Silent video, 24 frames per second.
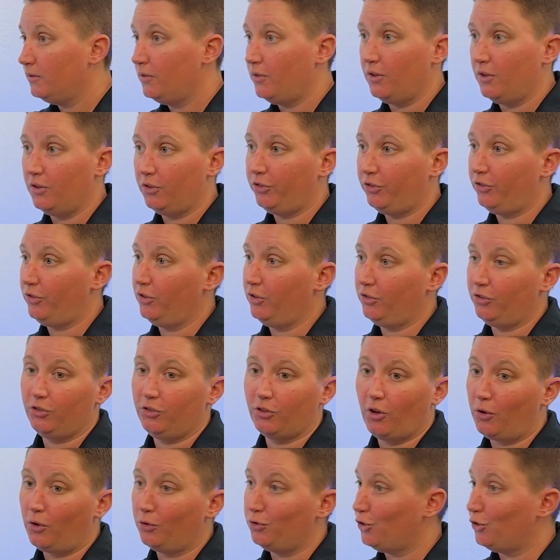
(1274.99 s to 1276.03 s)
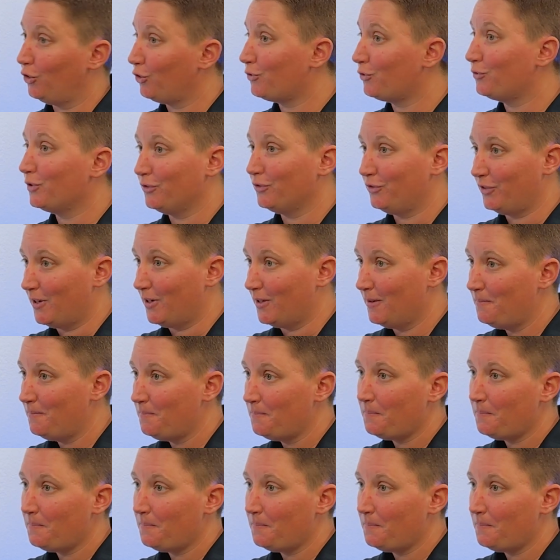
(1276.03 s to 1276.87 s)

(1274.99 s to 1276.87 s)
This is all just for fun.